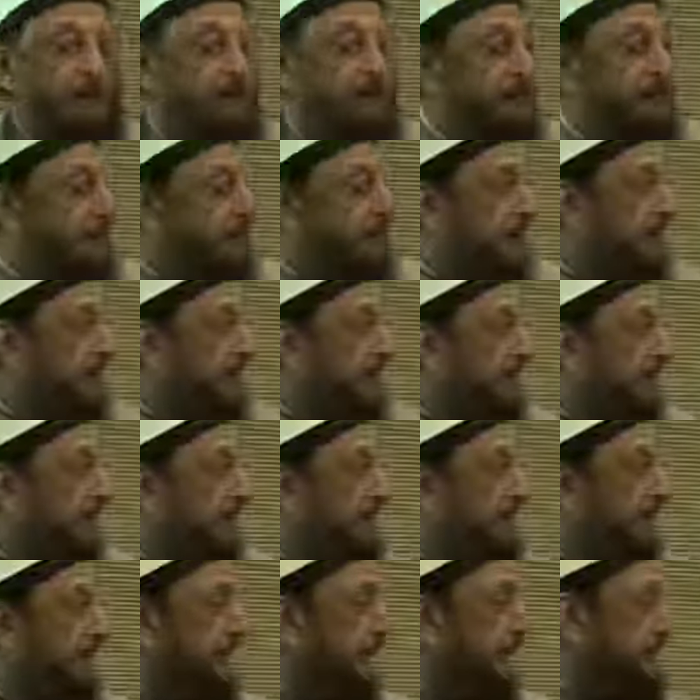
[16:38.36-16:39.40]
And
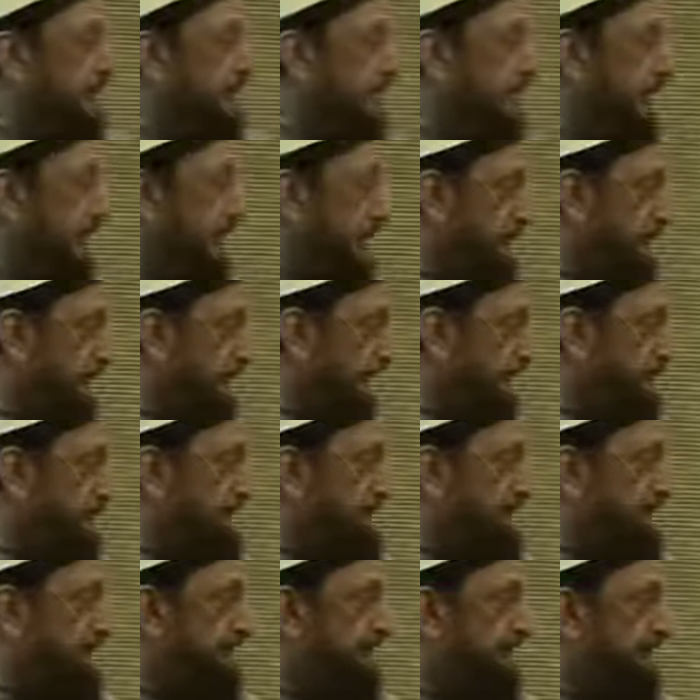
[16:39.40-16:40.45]
incidentally, I forgot to
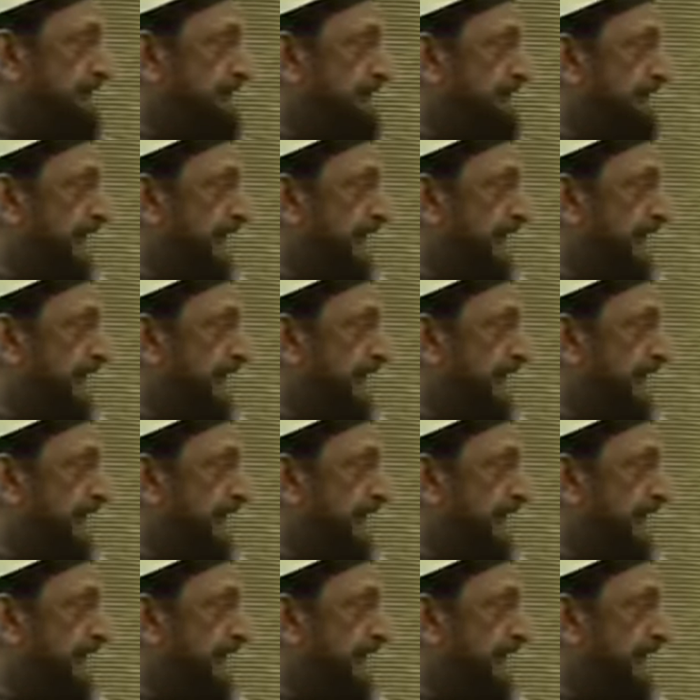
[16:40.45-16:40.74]
mention,